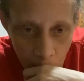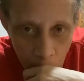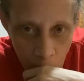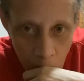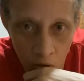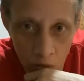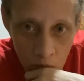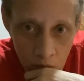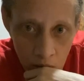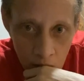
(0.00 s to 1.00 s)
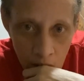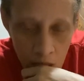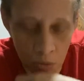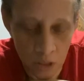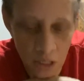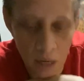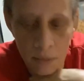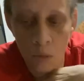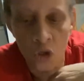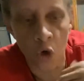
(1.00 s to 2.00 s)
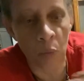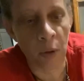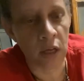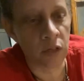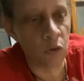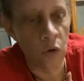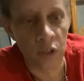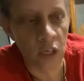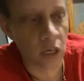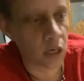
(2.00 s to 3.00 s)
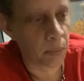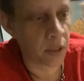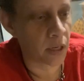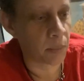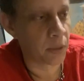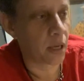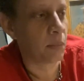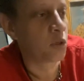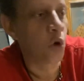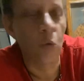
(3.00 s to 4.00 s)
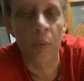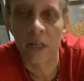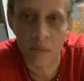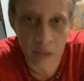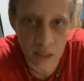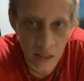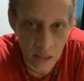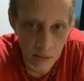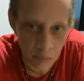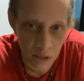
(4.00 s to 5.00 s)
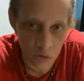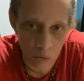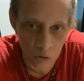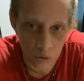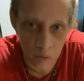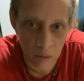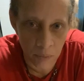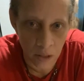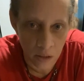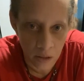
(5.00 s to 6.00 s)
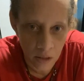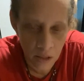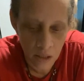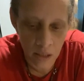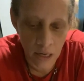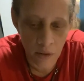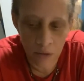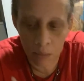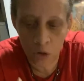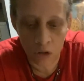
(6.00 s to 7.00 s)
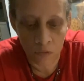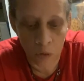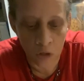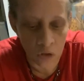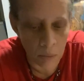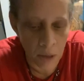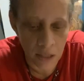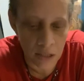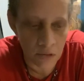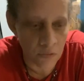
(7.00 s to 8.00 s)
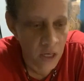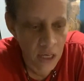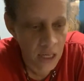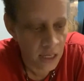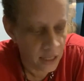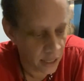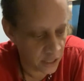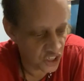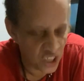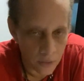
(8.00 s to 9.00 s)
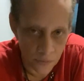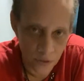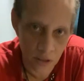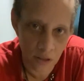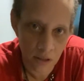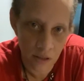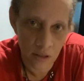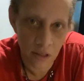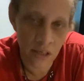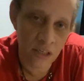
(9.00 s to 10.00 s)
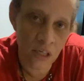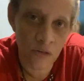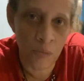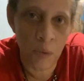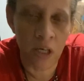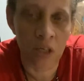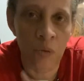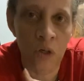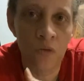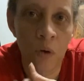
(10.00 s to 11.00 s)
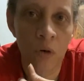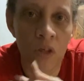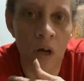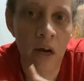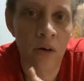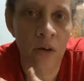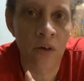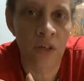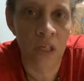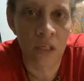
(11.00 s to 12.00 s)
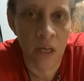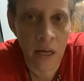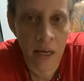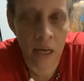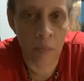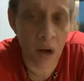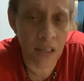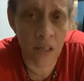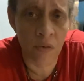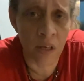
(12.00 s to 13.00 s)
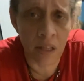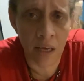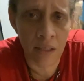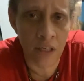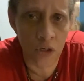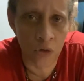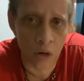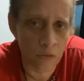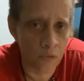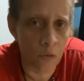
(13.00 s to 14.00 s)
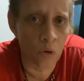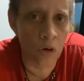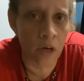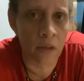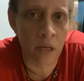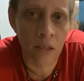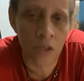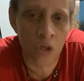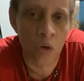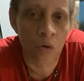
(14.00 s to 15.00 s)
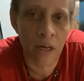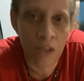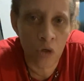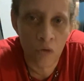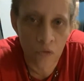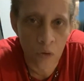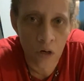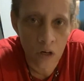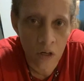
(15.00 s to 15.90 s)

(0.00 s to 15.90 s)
You know? Because it was a time that I was so positive all the time. And then I became so pessimistic because of what was around me. And now that I'm starting to focus on the positive, it shifts. It shifts because when you focus on higher energies and positive and things that you're grateful for and things to show gratitude for,